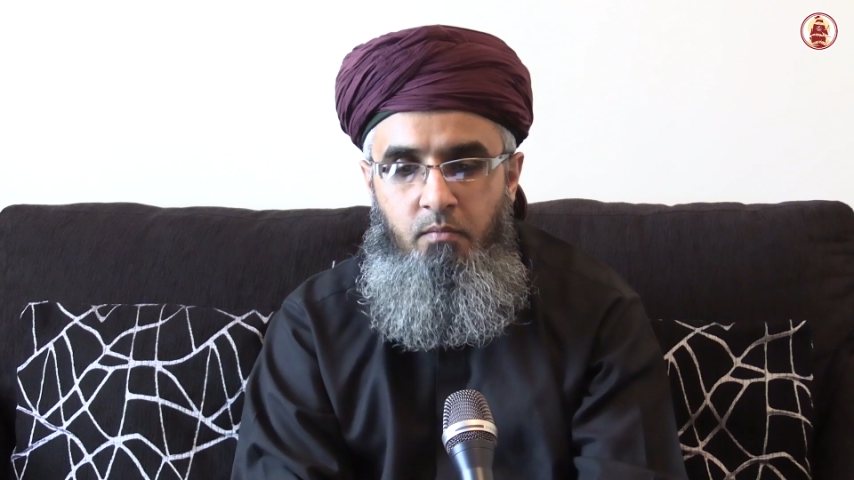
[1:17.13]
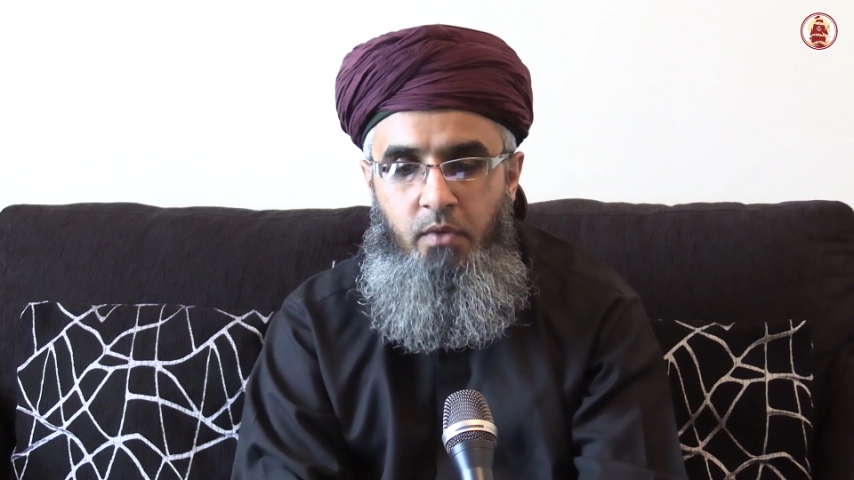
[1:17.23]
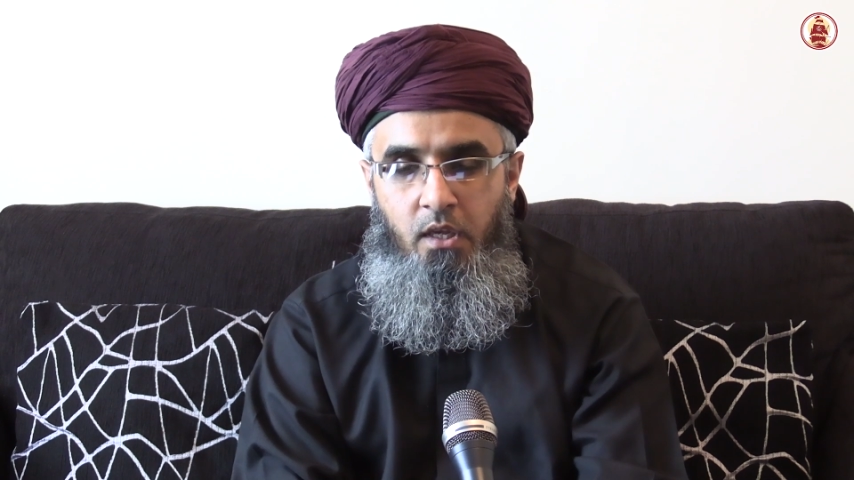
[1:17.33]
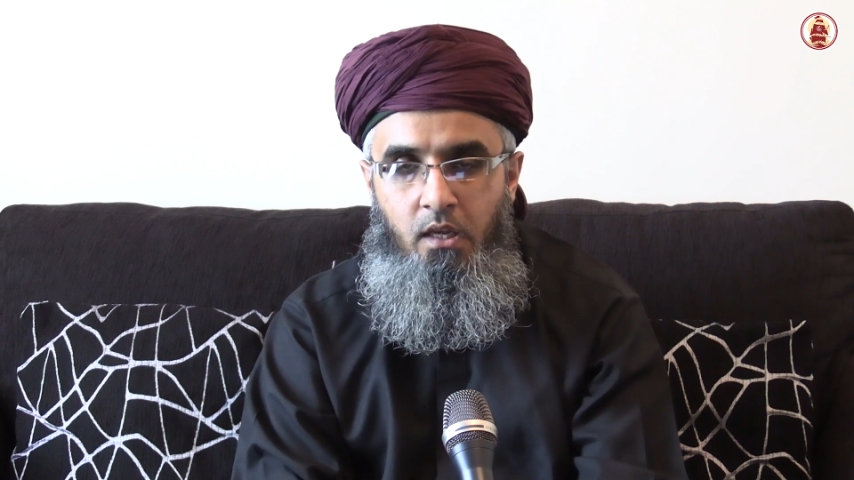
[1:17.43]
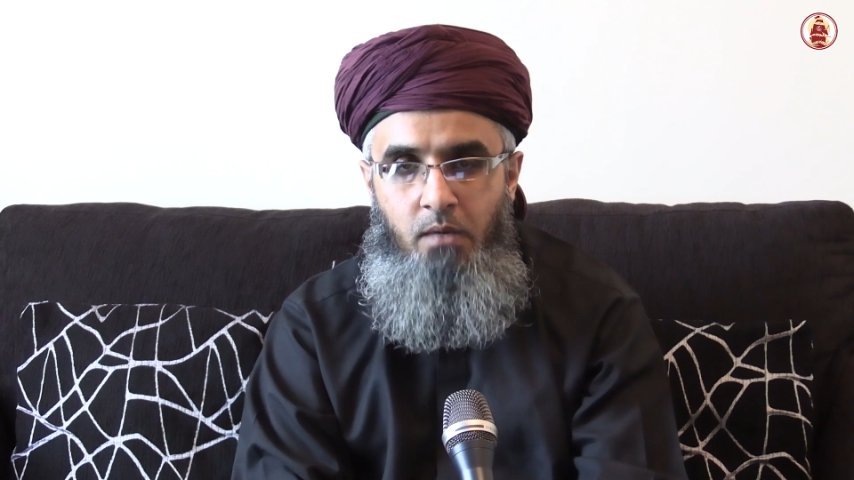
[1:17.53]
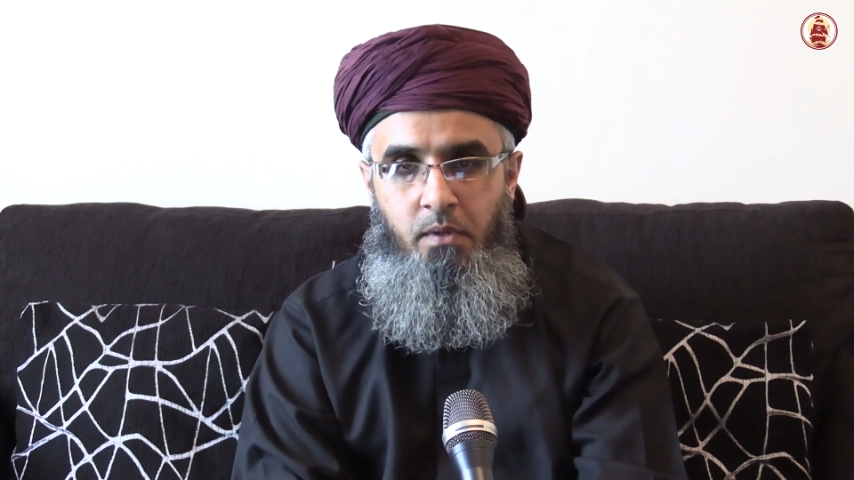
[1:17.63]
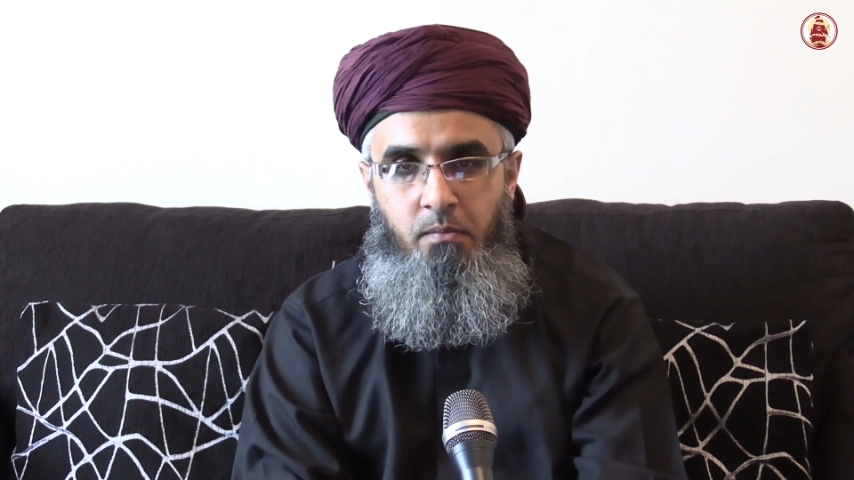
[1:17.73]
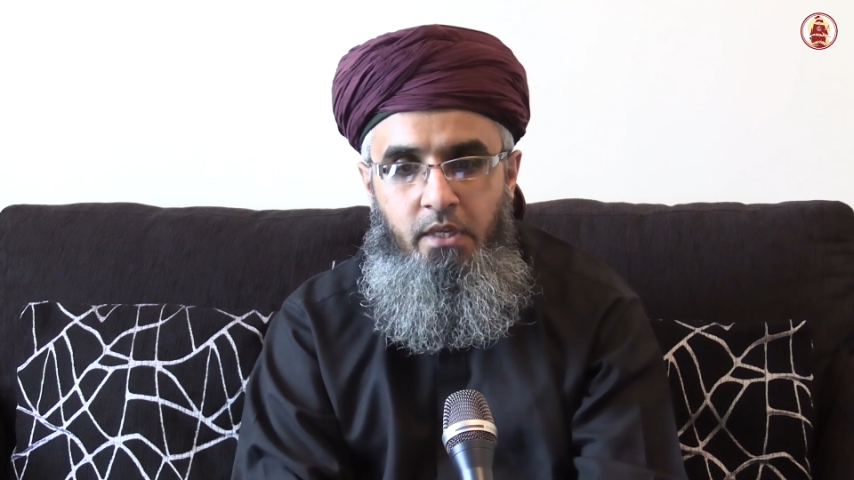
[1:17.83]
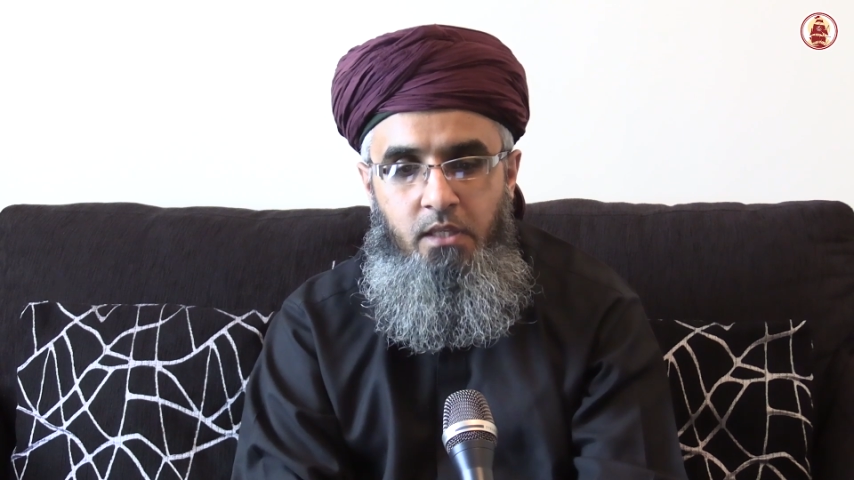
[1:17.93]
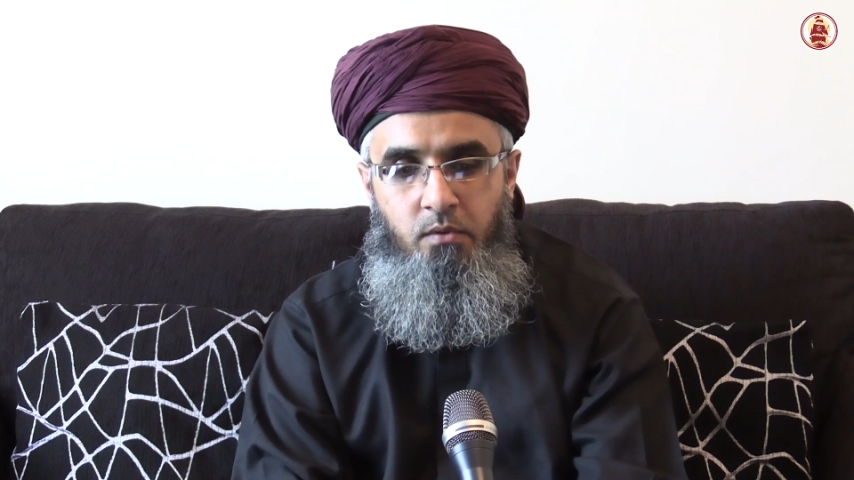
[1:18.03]
May Allah be
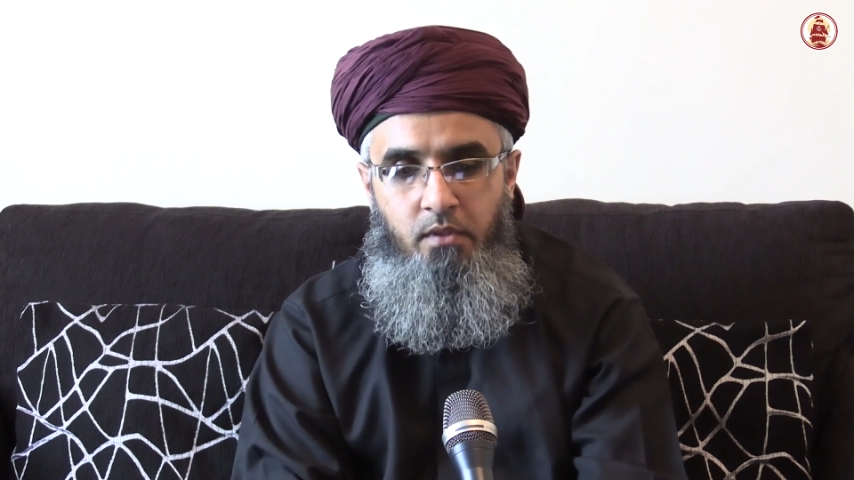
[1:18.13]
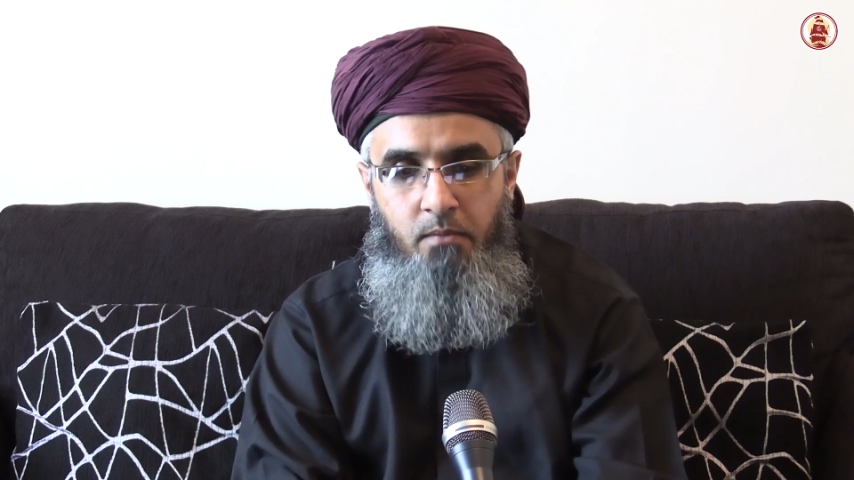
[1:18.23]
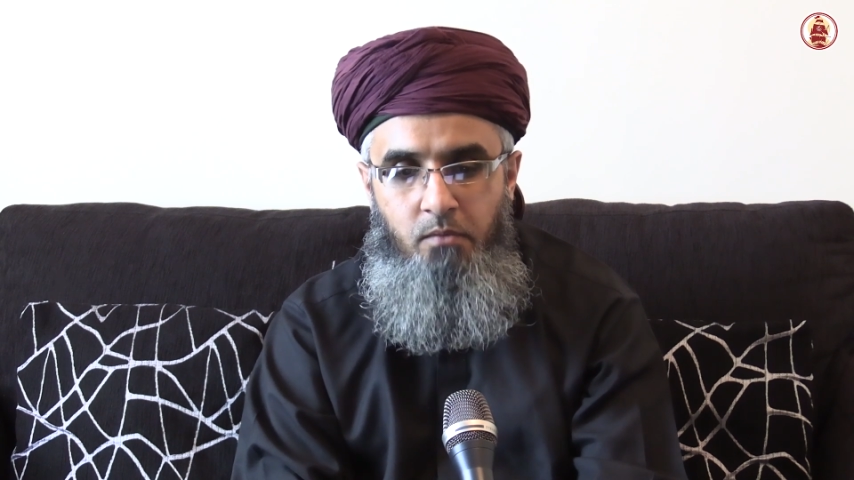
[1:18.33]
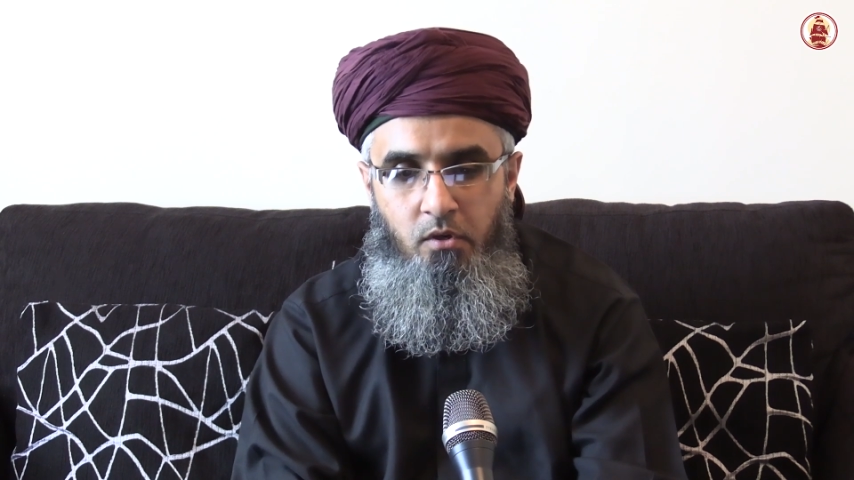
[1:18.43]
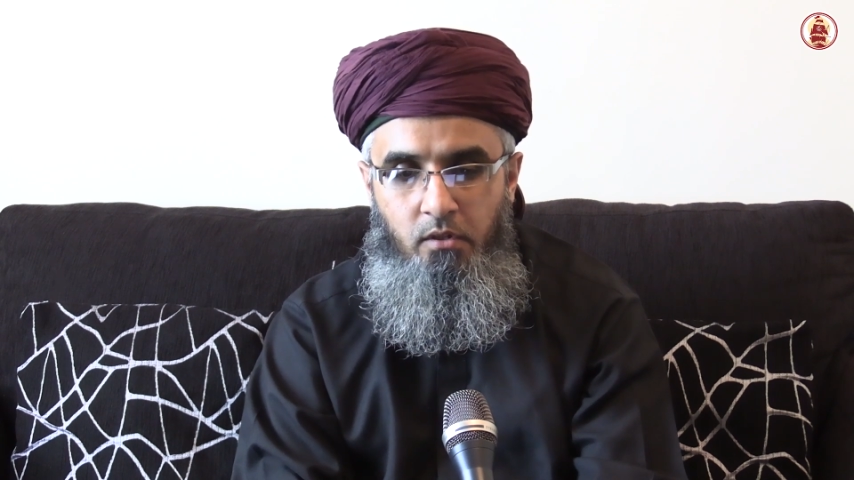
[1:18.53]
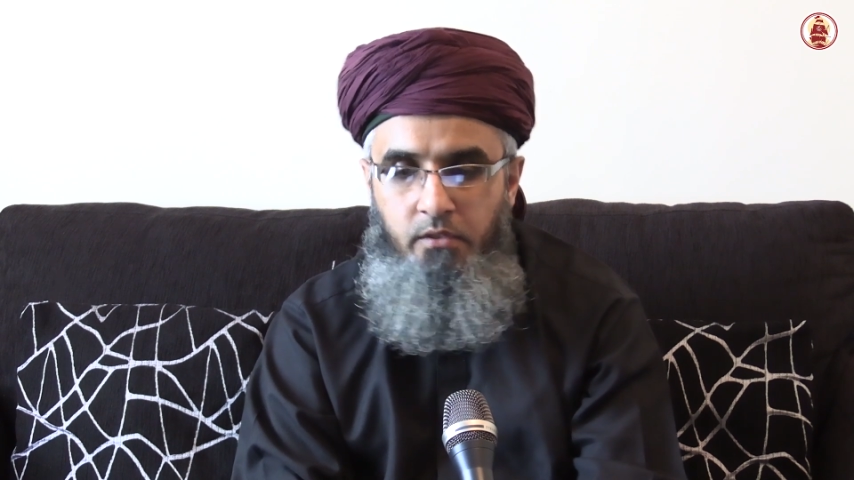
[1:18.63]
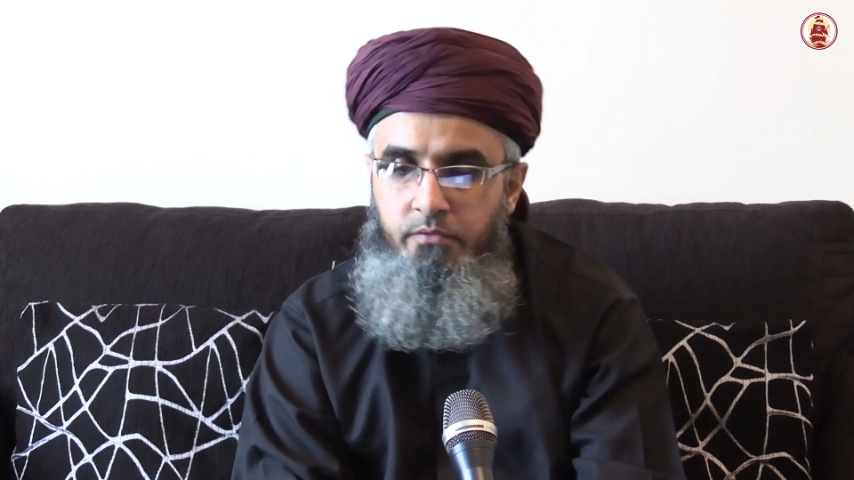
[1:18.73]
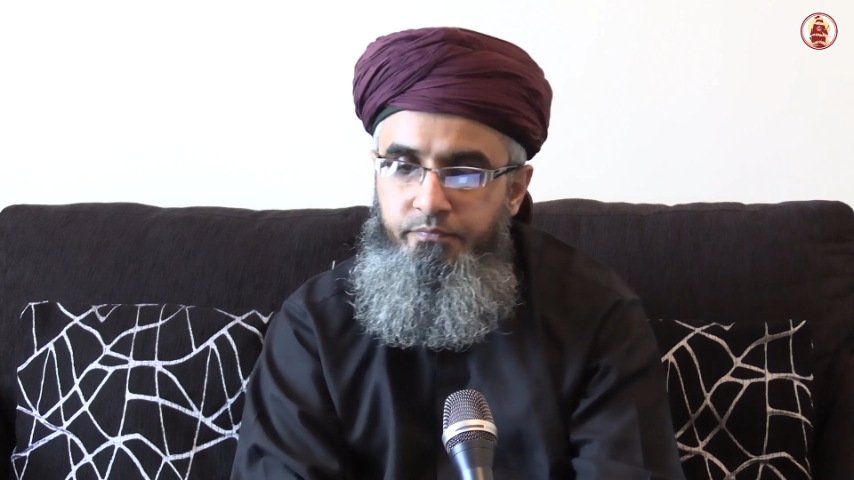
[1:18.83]
pleased with them all.